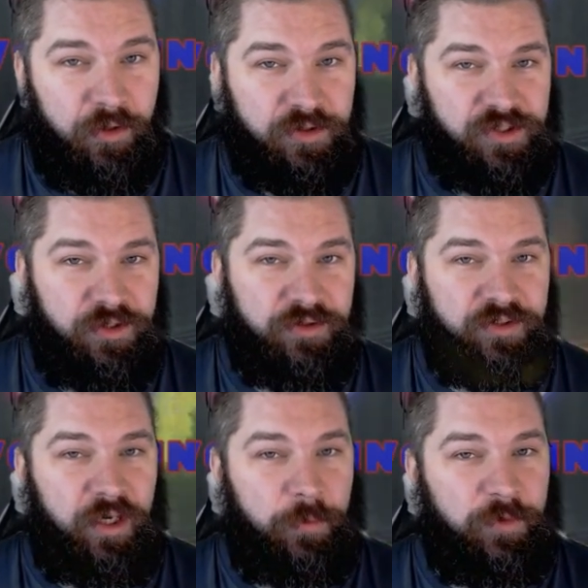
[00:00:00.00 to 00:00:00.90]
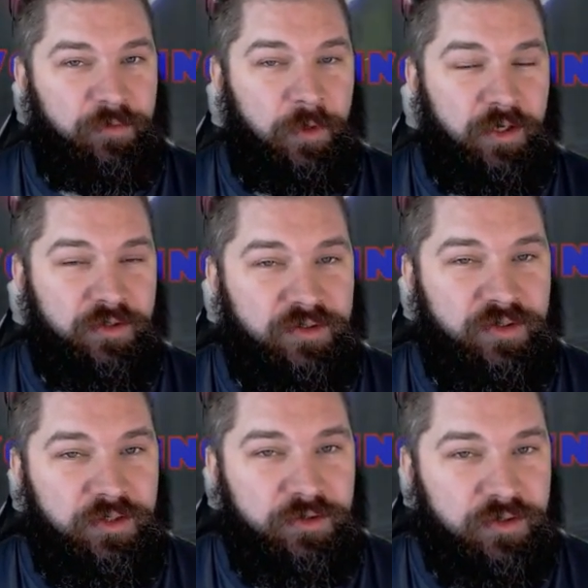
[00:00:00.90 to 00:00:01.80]
are certain types of mods
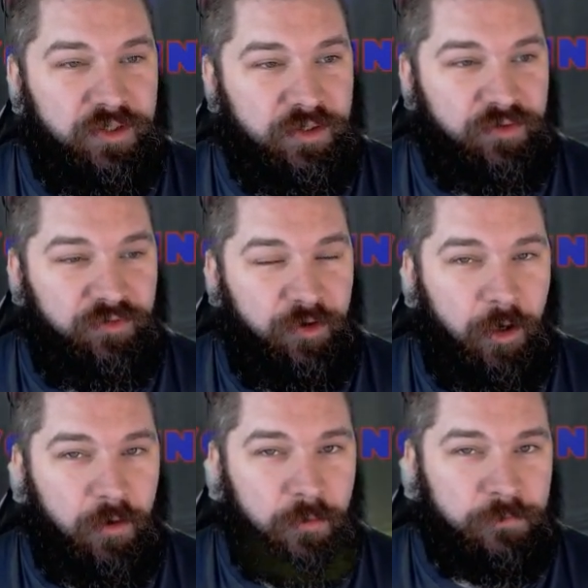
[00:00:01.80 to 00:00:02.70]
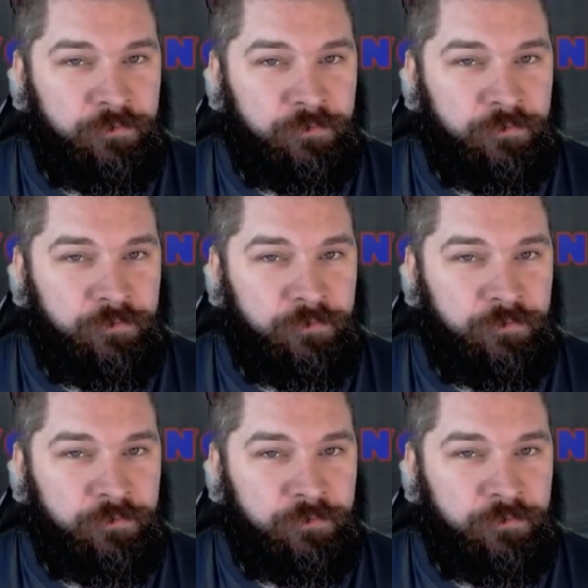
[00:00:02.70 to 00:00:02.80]
that you need to farm,